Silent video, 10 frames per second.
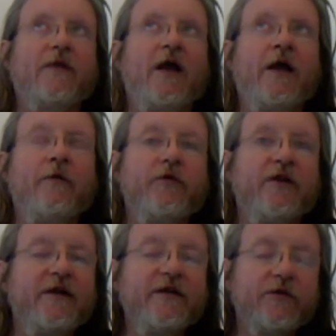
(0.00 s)
I would
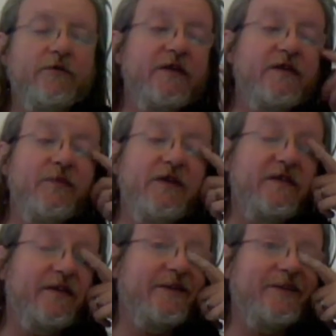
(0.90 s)
like to dismiss
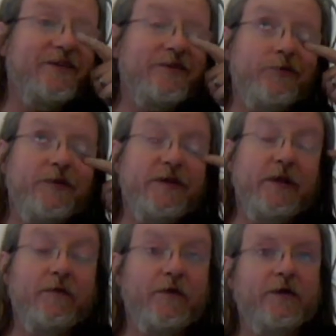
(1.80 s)
that
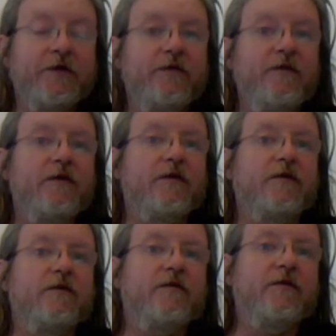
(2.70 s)
received
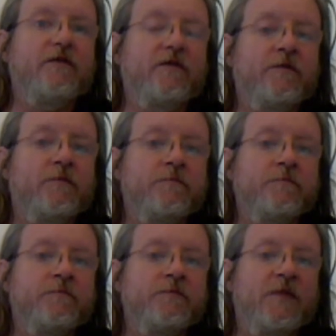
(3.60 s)
idea that
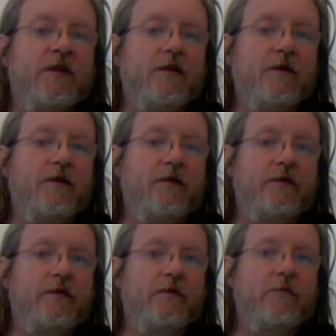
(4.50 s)

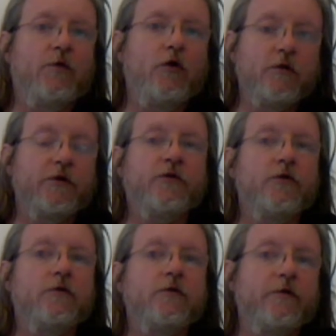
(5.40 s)
all the
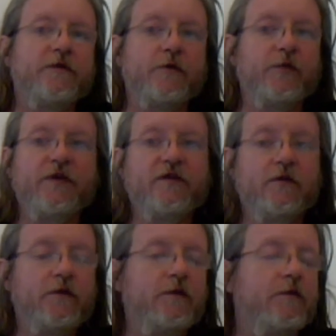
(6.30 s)
controllers are
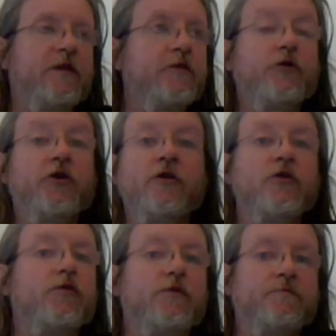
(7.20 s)
basically
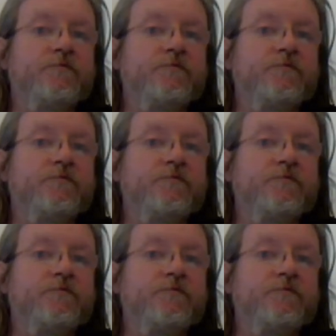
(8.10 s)
interchangeable.